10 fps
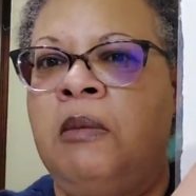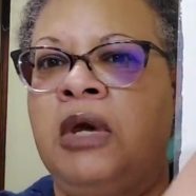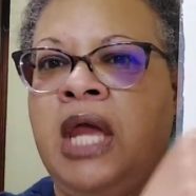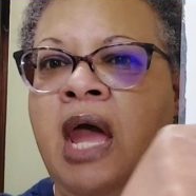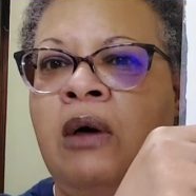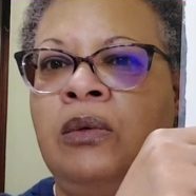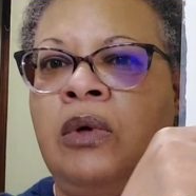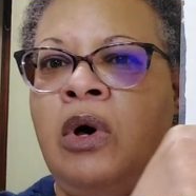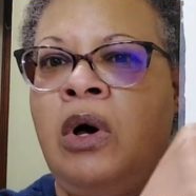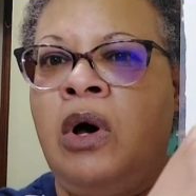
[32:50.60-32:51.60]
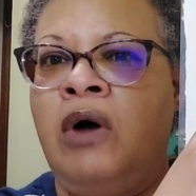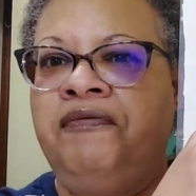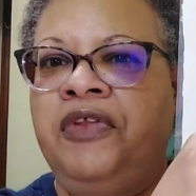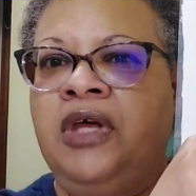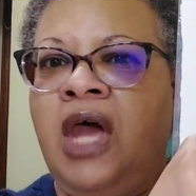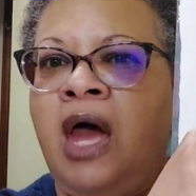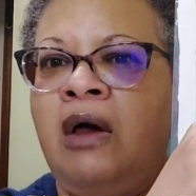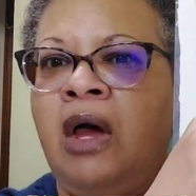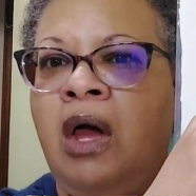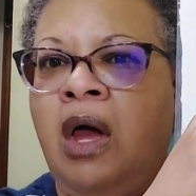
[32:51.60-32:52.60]
I'm gonna count off the,
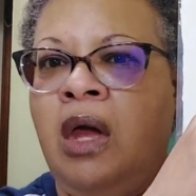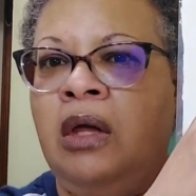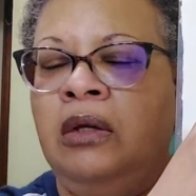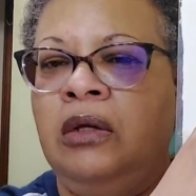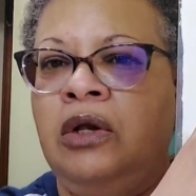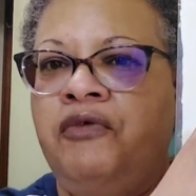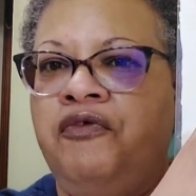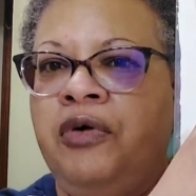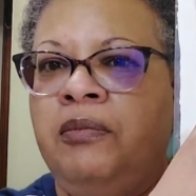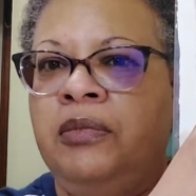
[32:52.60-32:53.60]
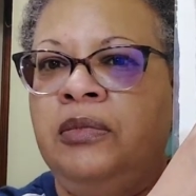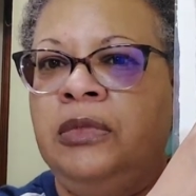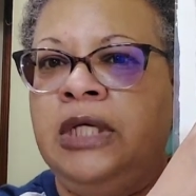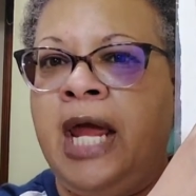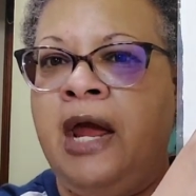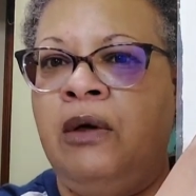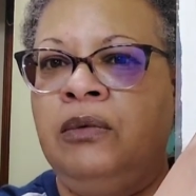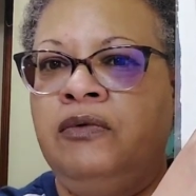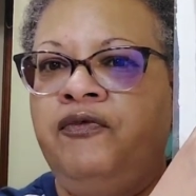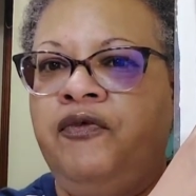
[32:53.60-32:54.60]
you know, from
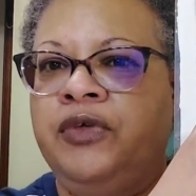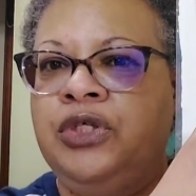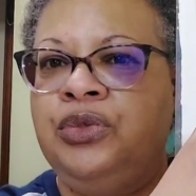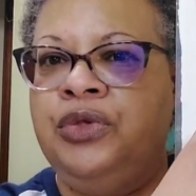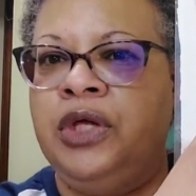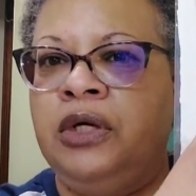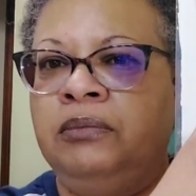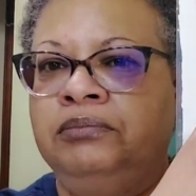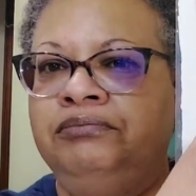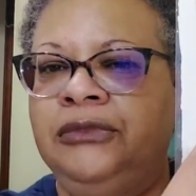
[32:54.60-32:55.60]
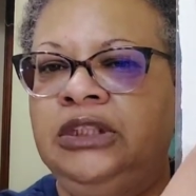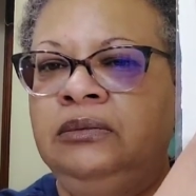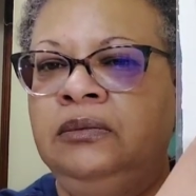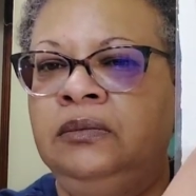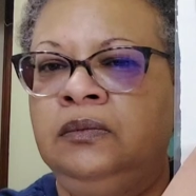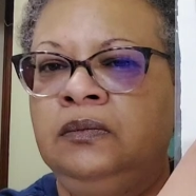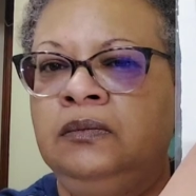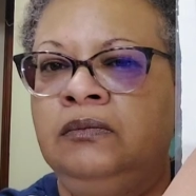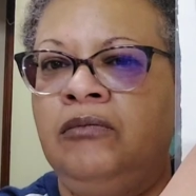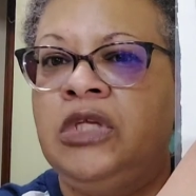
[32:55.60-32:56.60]
down to the,
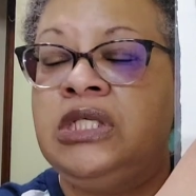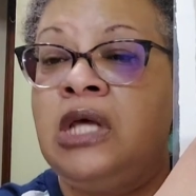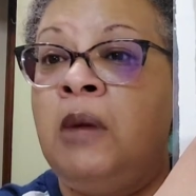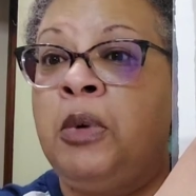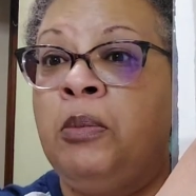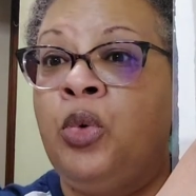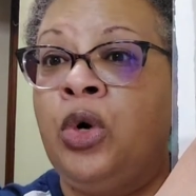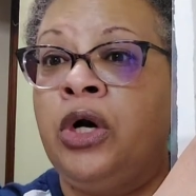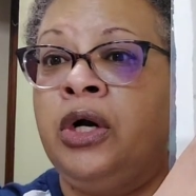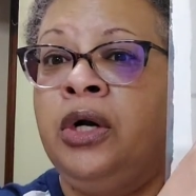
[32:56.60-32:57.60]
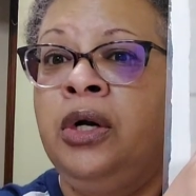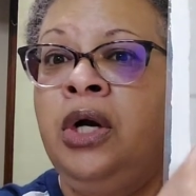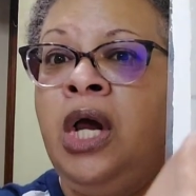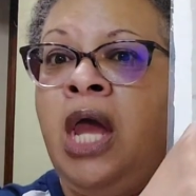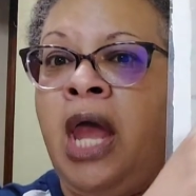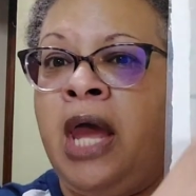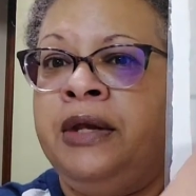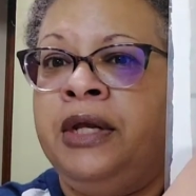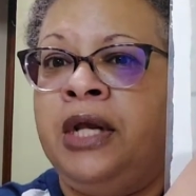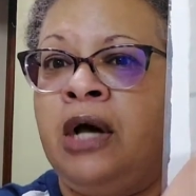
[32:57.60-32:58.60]
this upper border.
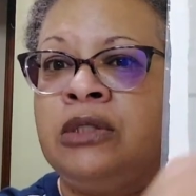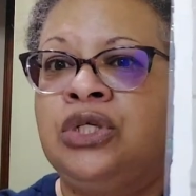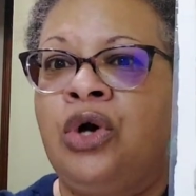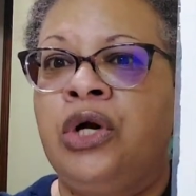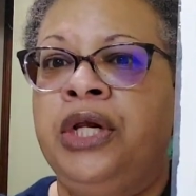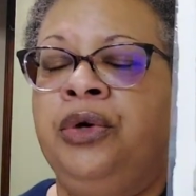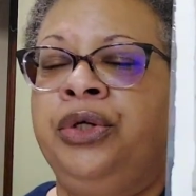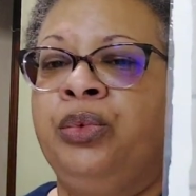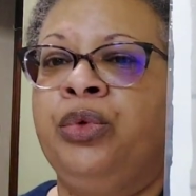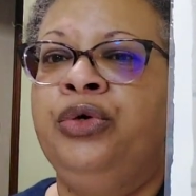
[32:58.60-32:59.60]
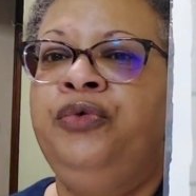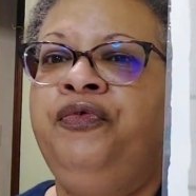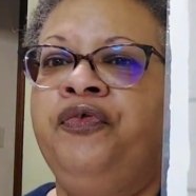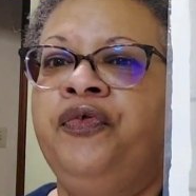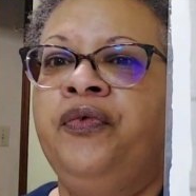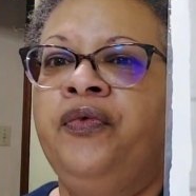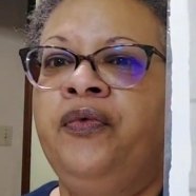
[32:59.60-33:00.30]
And then I'll start in on the roof